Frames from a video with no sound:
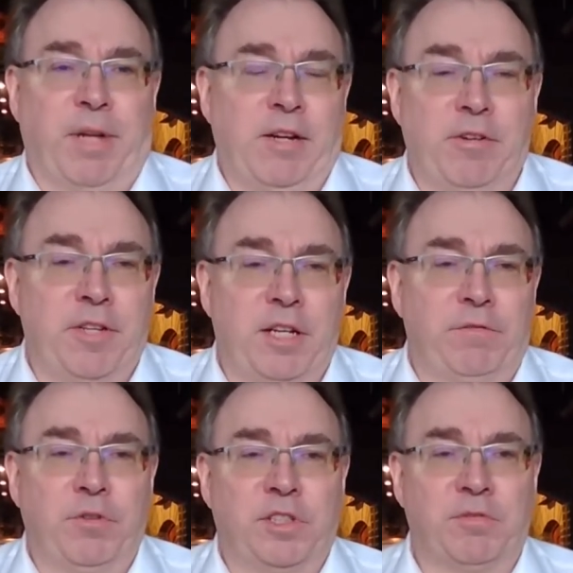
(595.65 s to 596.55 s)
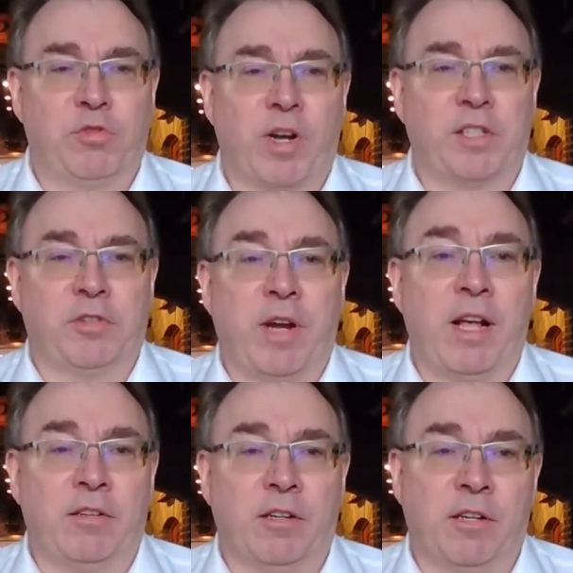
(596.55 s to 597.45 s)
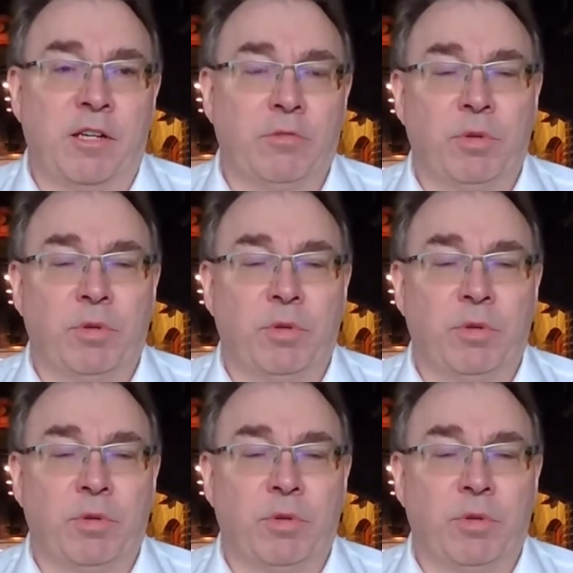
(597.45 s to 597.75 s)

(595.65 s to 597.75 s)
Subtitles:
under the influence of drugs or alcohol,